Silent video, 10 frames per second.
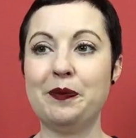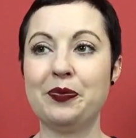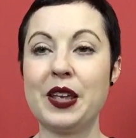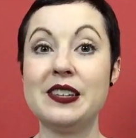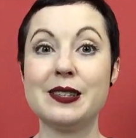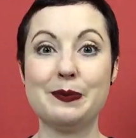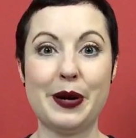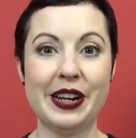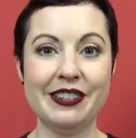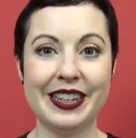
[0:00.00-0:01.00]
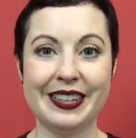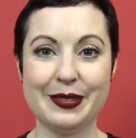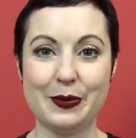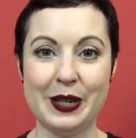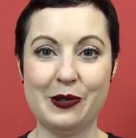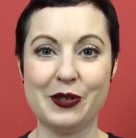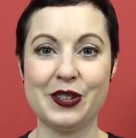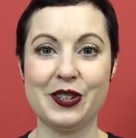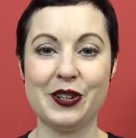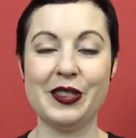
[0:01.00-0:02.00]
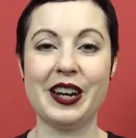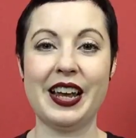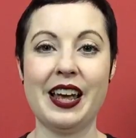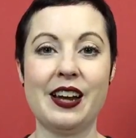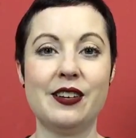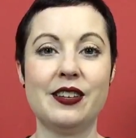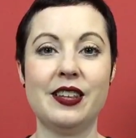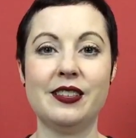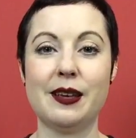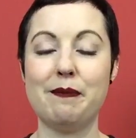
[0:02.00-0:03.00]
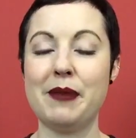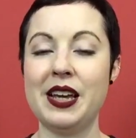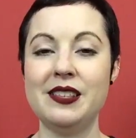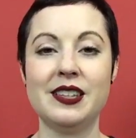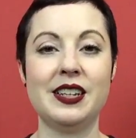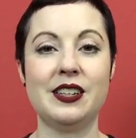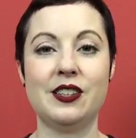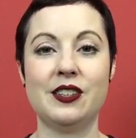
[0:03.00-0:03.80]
inspiring as well to know that I had these amazing